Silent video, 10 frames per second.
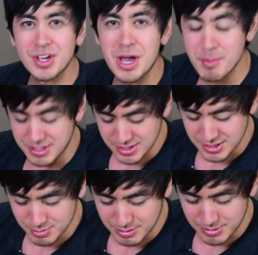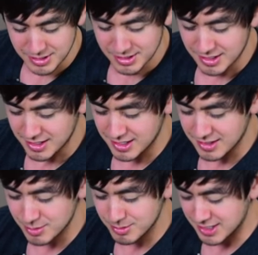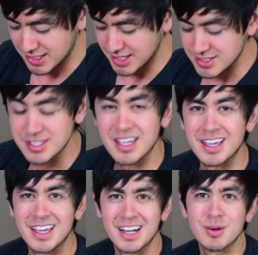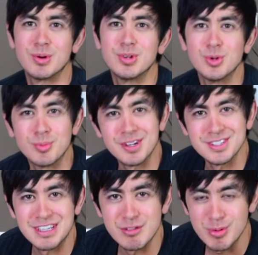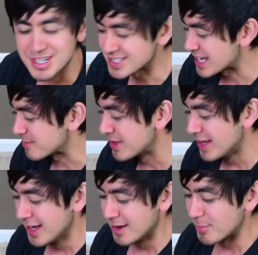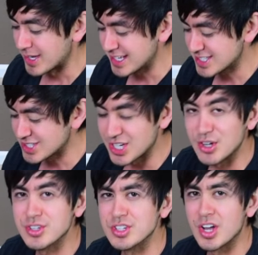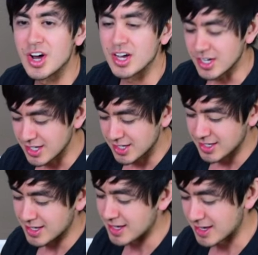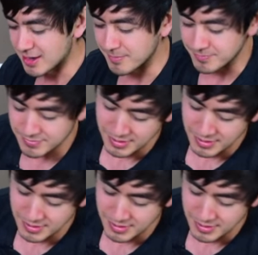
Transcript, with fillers: comments because maybe uh, nobody cares and, and, I won't do them and I'll save everybody's time. But he's a shelter dog. Um,